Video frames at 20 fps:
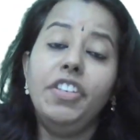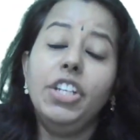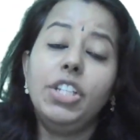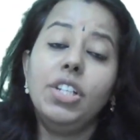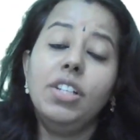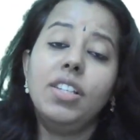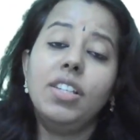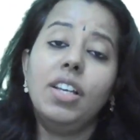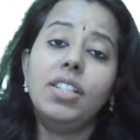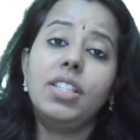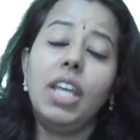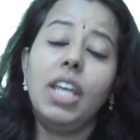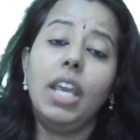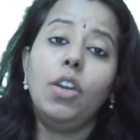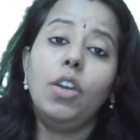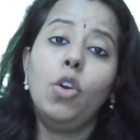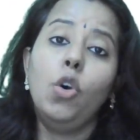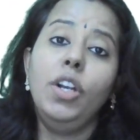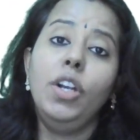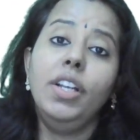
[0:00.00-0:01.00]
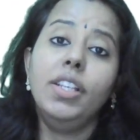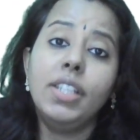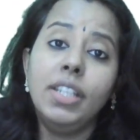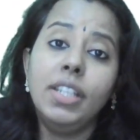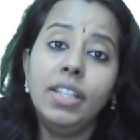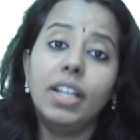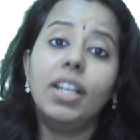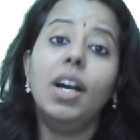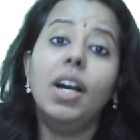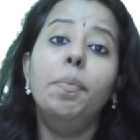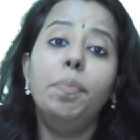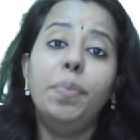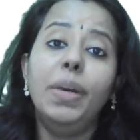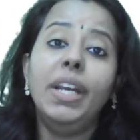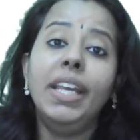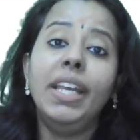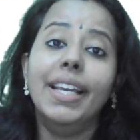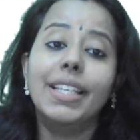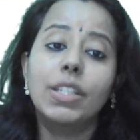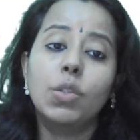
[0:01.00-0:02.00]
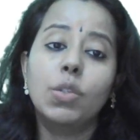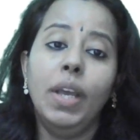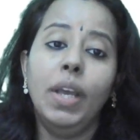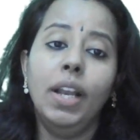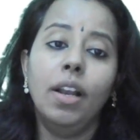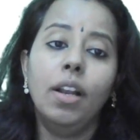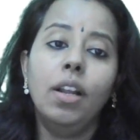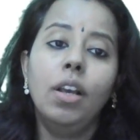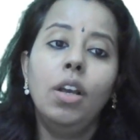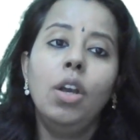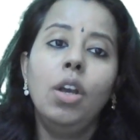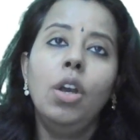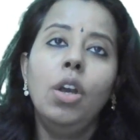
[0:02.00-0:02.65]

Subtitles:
officials are stakeholders in the company as well.